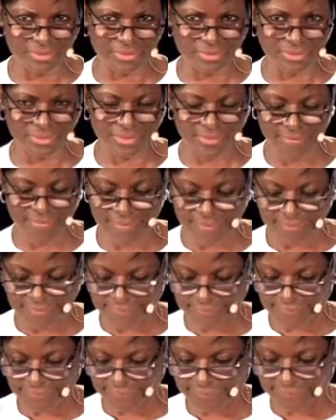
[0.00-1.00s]

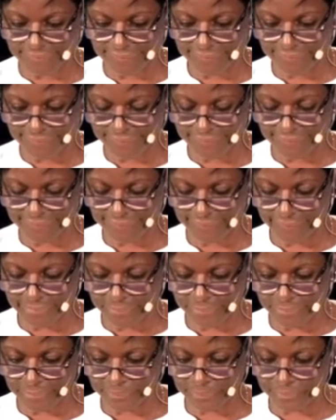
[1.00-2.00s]

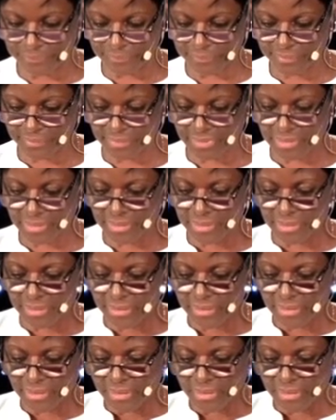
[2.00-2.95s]
No one is speaking in this clip.